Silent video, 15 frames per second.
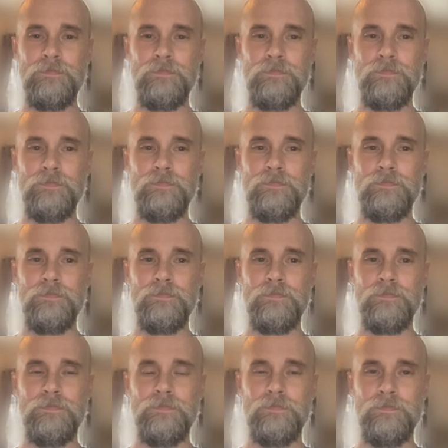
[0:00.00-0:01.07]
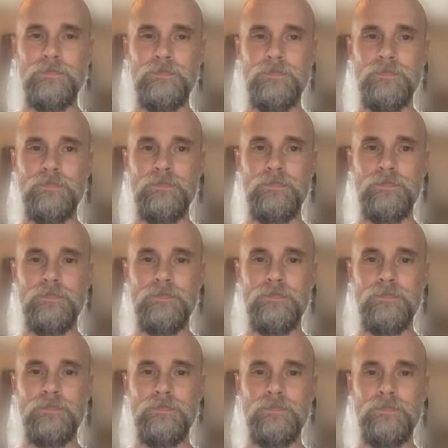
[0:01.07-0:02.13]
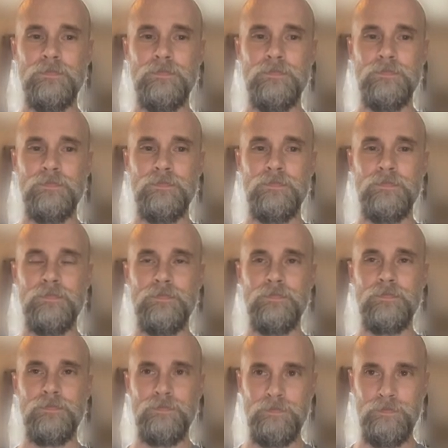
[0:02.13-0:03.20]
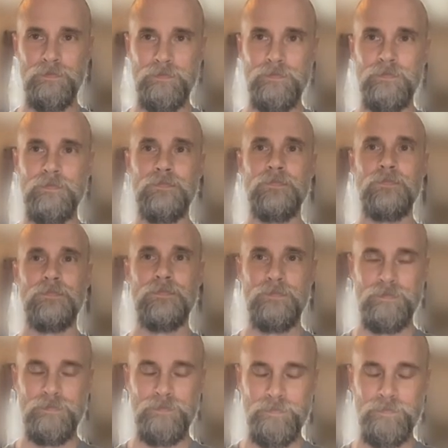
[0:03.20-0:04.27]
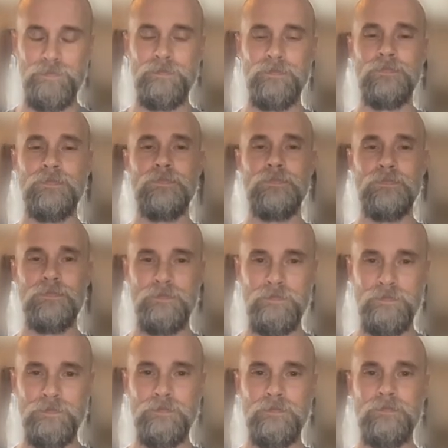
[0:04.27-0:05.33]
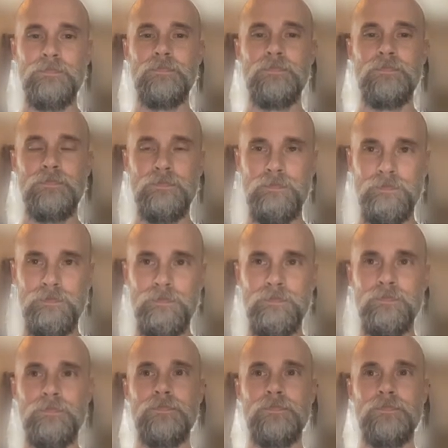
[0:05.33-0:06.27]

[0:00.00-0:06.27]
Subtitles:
This person isn't speaking.